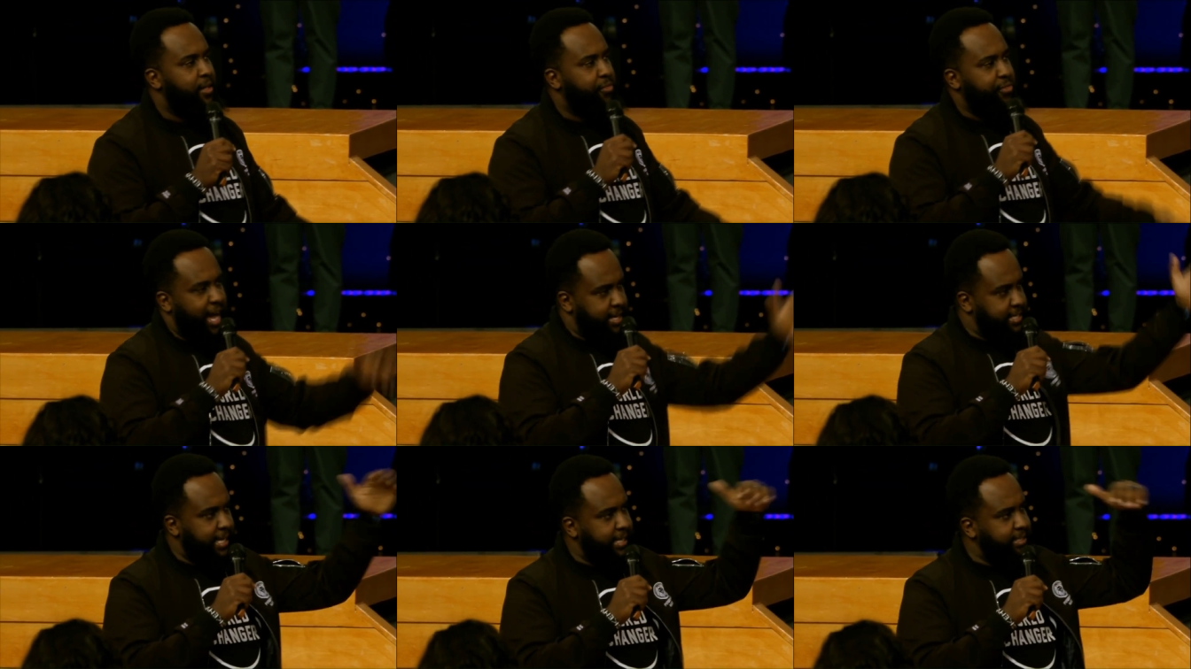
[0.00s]

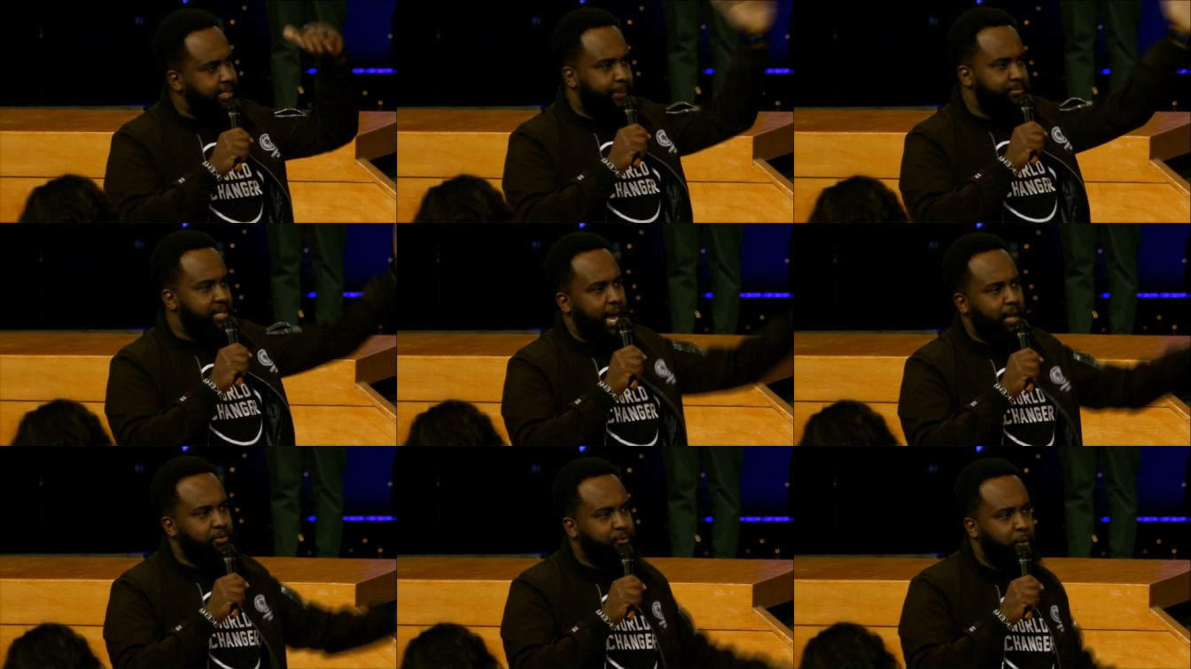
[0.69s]
13,
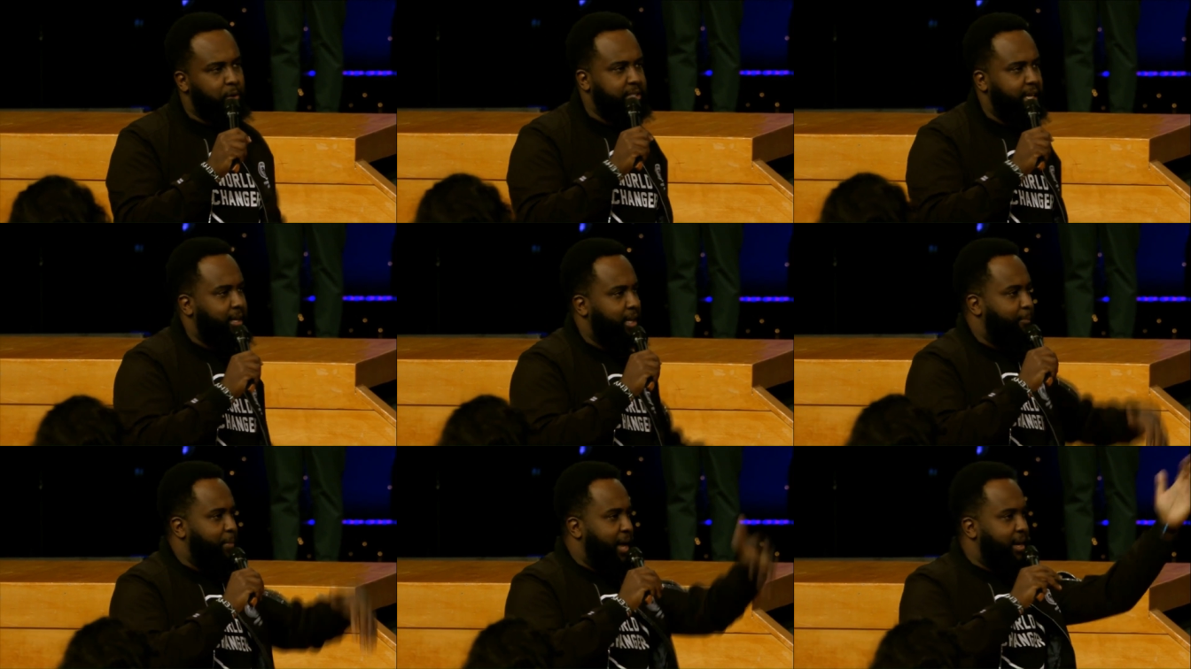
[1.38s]
sometimes 14,
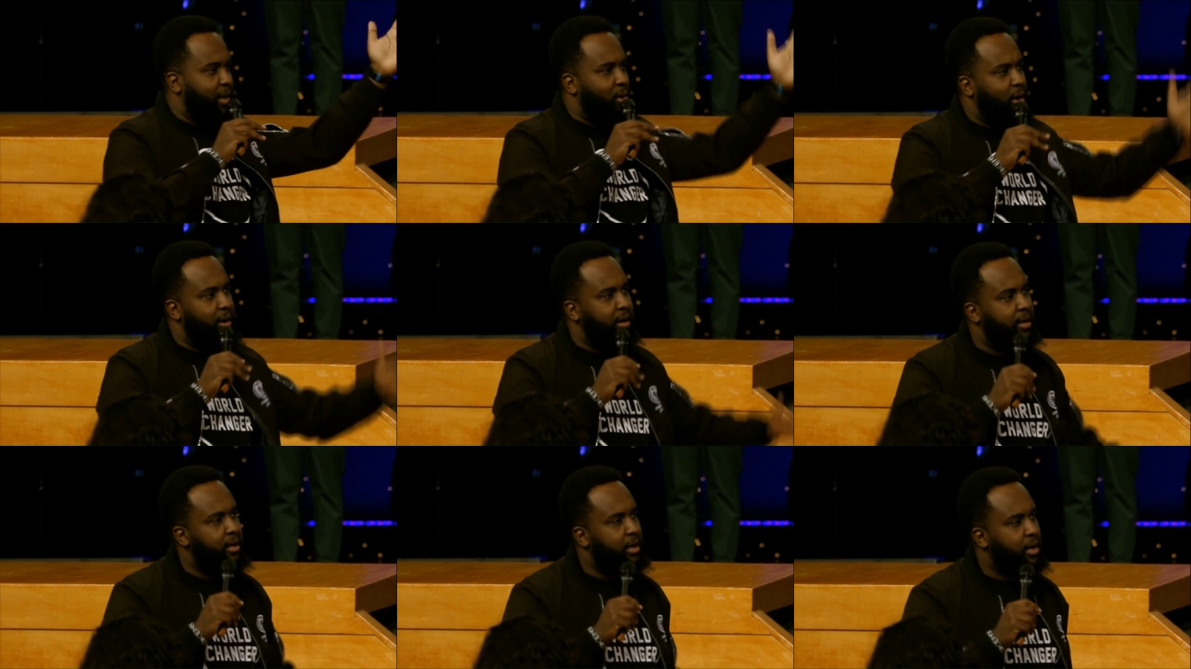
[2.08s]
depending on
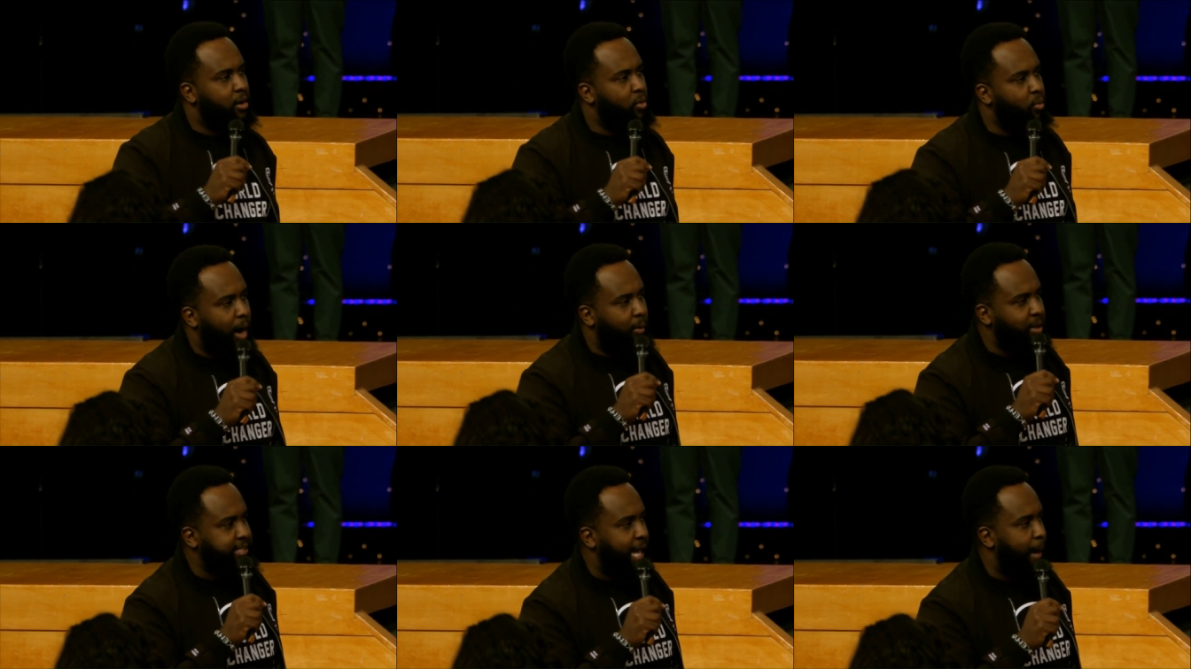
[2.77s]
what
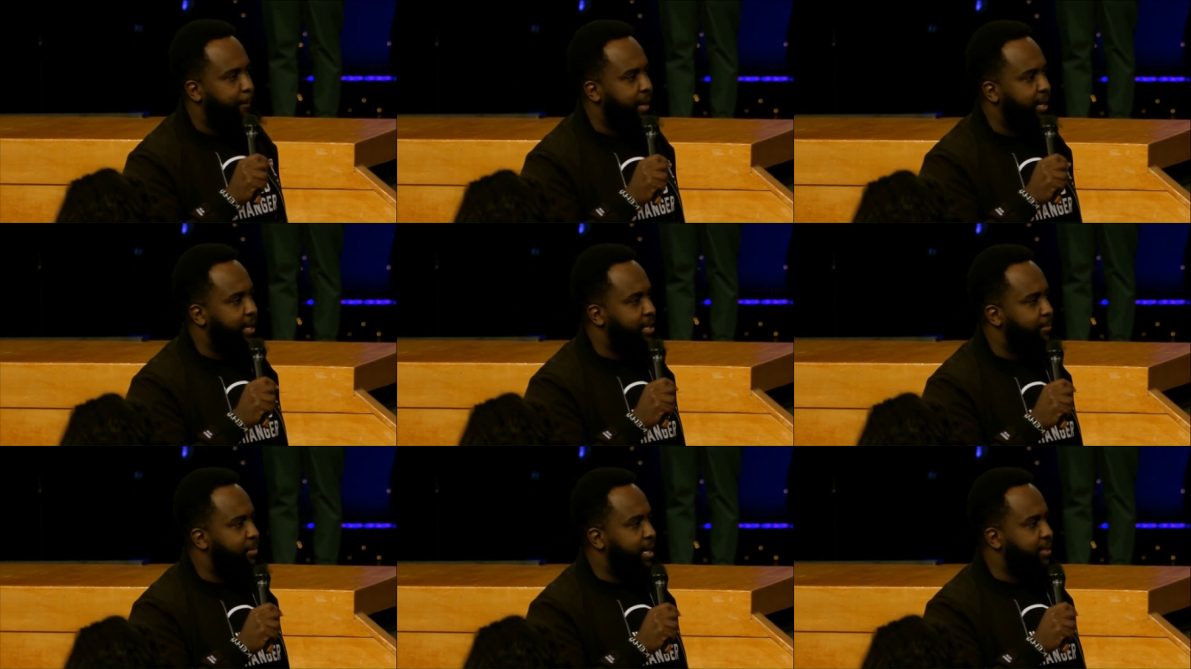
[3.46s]
was happening in the
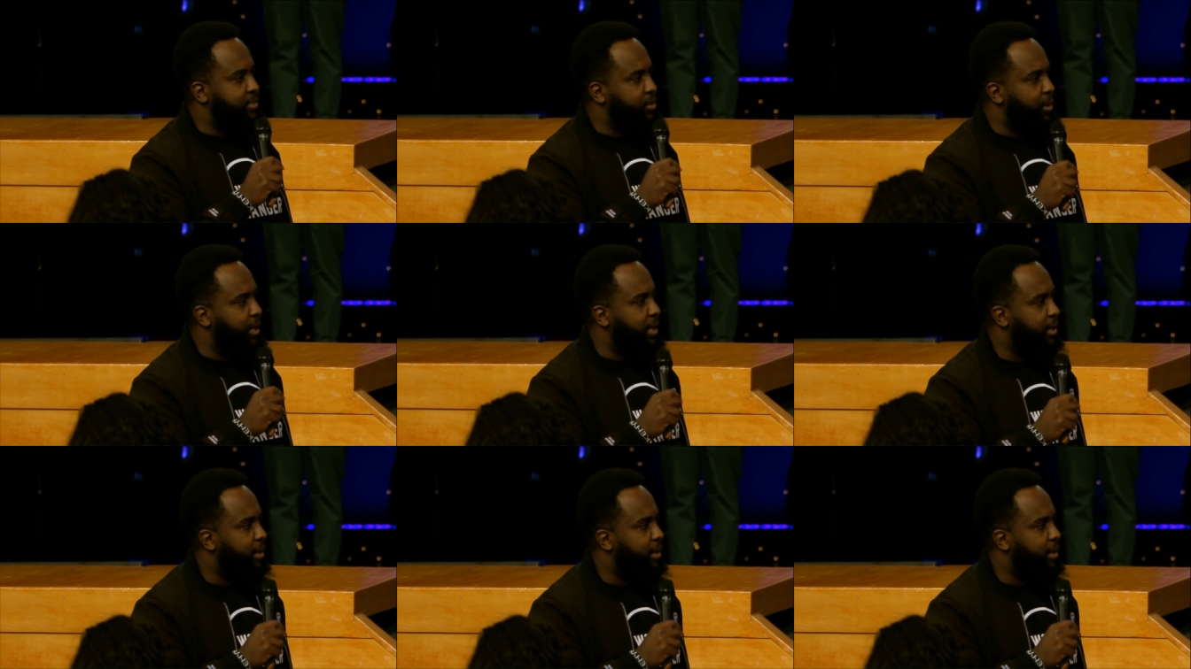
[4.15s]
ministry.